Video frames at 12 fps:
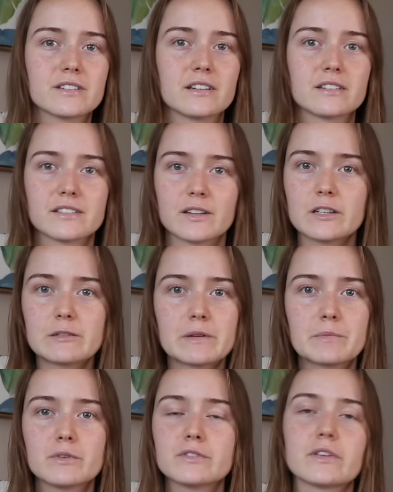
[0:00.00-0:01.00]
into
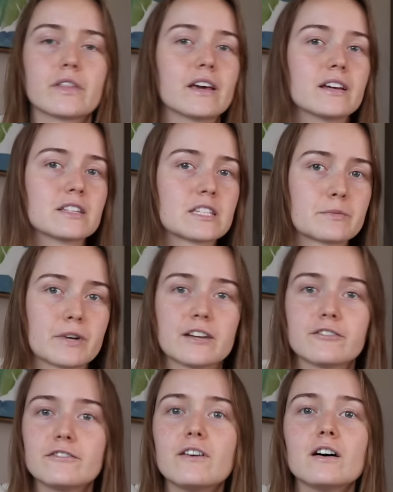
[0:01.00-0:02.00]
salespeople so they can
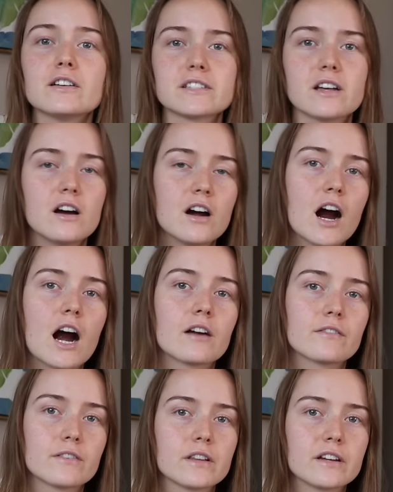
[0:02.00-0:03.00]
spread false,
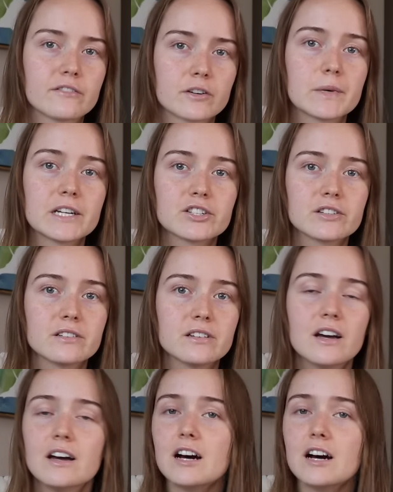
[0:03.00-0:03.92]
harmful information,